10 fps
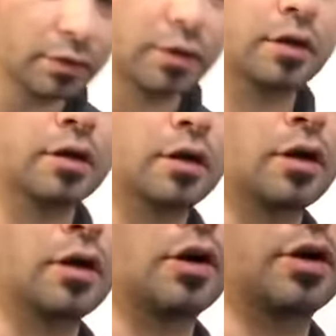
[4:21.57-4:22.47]
are
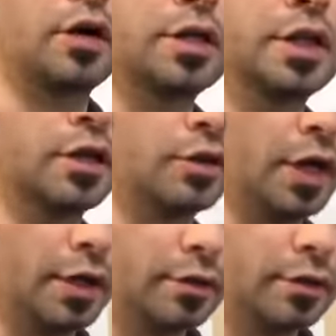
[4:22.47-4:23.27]
not that great.